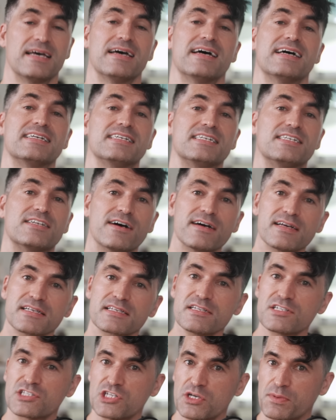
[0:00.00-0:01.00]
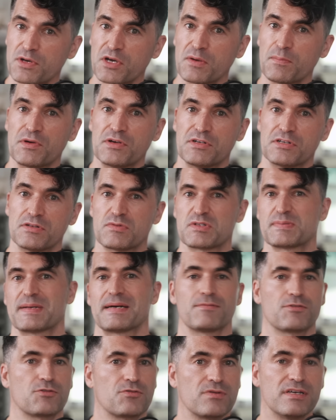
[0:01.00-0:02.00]
a Dyson supercomputer that was
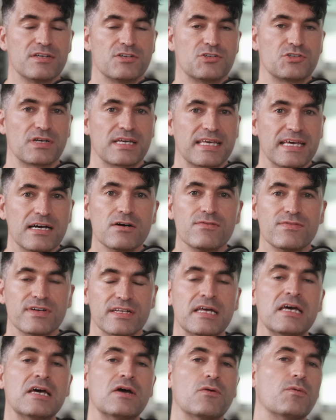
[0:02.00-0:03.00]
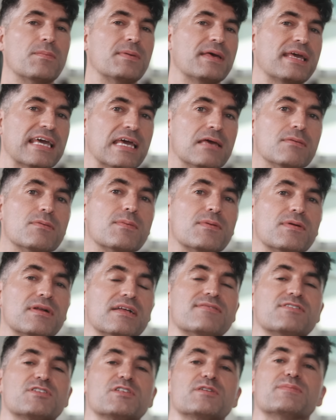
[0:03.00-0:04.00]
about 300 Kelvin would be capable
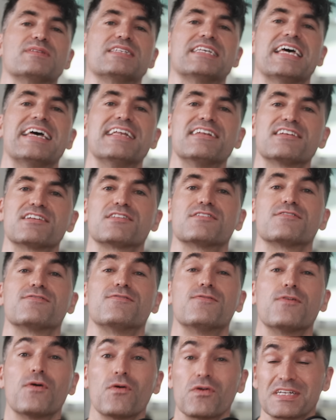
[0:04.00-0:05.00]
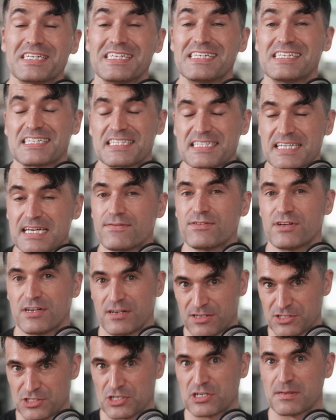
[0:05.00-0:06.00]
of some 10 to the 47
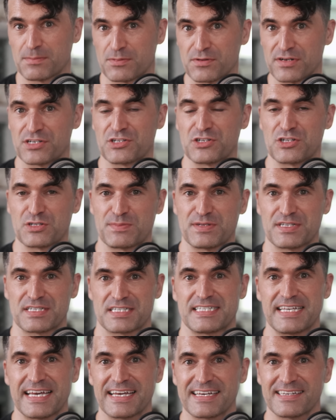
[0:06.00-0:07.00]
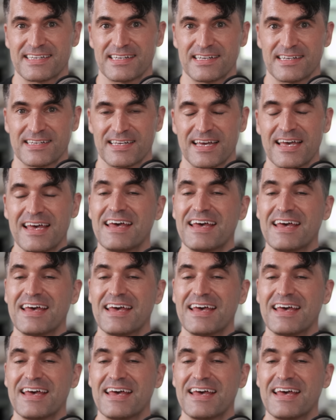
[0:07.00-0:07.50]
logical operations per second.